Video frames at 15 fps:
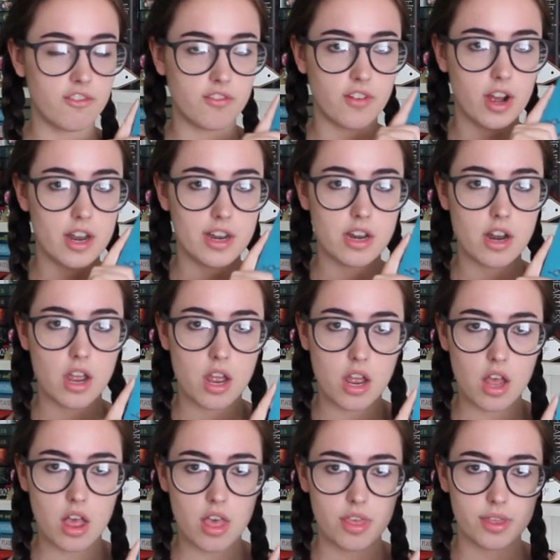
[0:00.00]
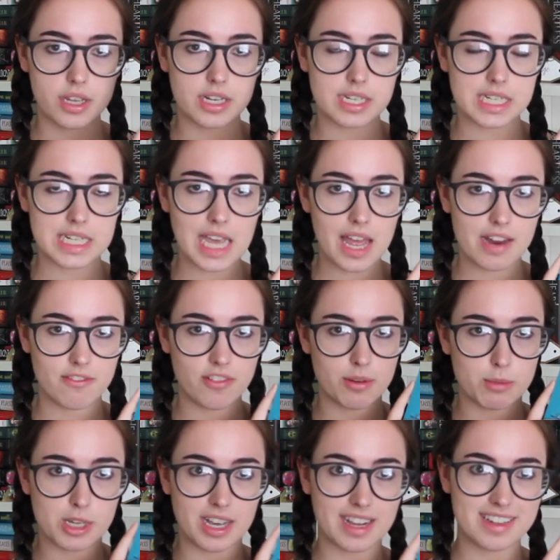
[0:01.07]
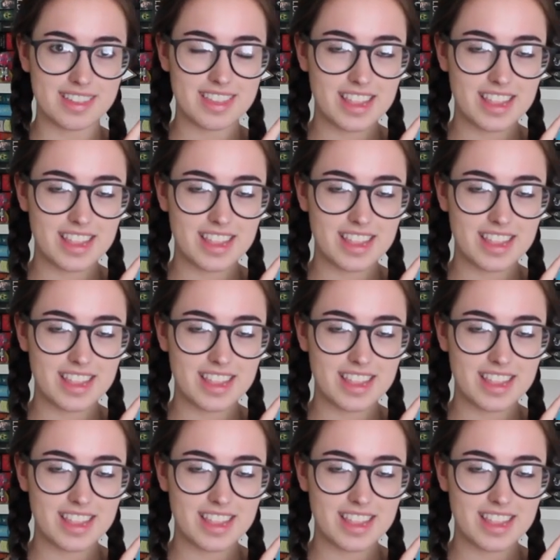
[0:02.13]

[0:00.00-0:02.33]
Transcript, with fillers: fun thing to get from you guys.